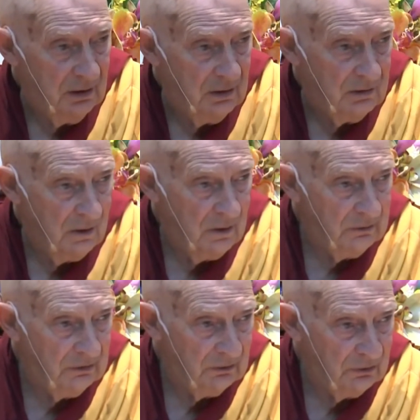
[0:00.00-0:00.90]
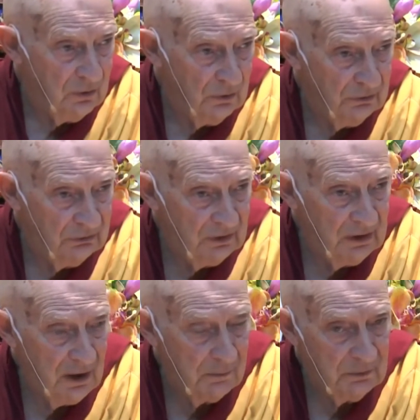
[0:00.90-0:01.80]
So those 6 causes
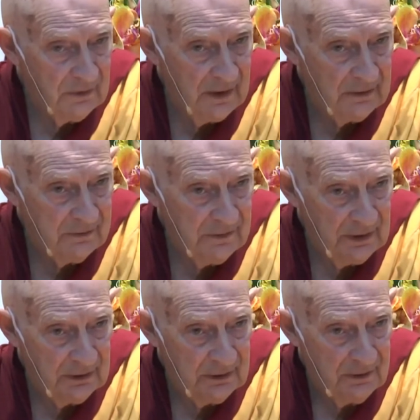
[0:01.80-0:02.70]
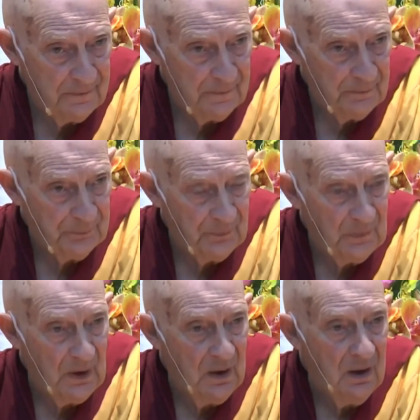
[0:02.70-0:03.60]
lead up to that effect.
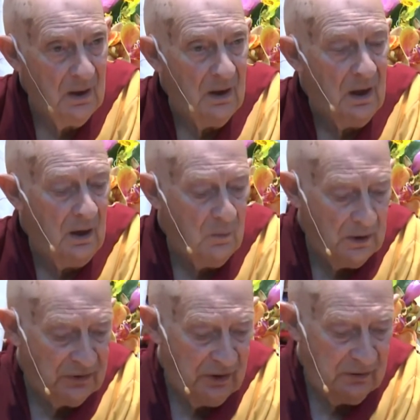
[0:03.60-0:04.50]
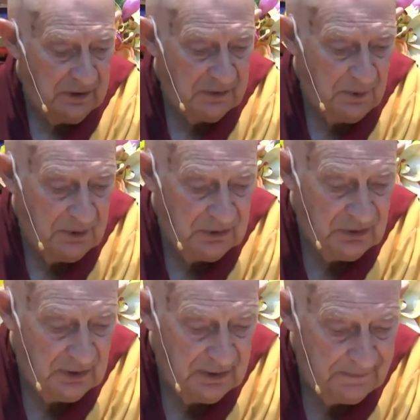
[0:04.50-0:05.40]
And 1 generates bodhicitta.